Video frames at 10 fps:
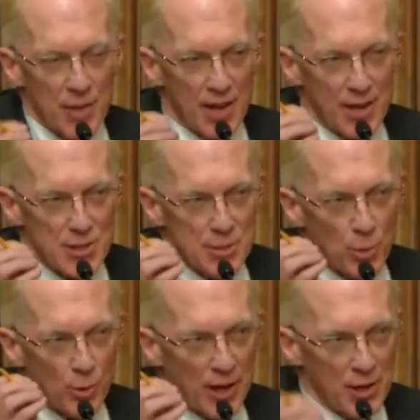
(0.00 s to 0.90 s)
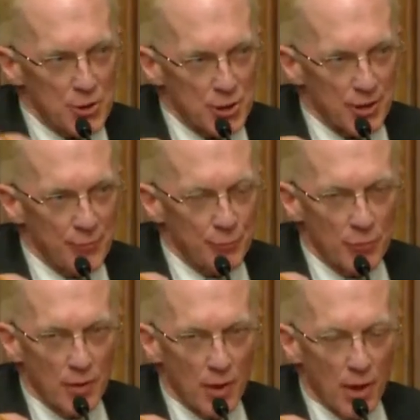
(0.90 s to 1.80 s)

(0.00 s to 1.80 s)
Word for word: the inspiration